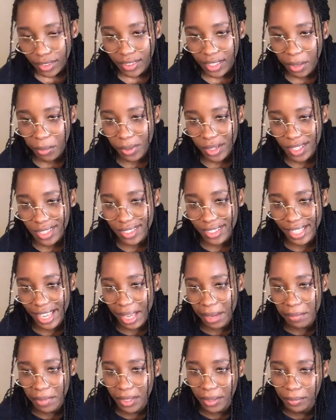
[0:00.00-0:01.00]
They want to
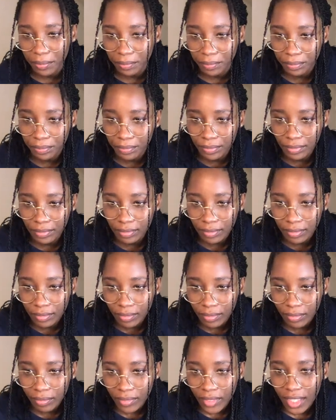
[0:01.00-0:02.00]
scare me.
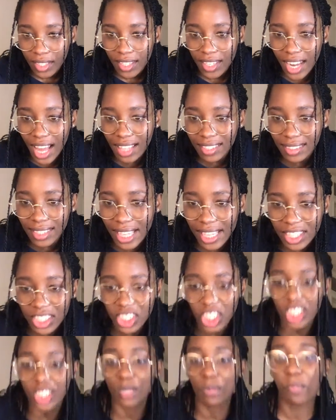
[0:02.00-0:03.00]
Nothing,
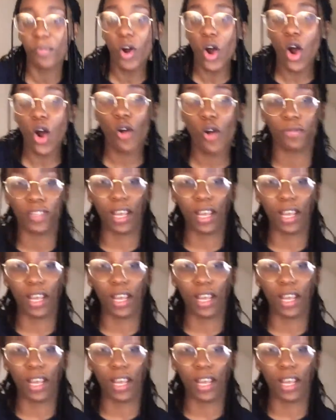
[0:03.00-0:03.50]
just move.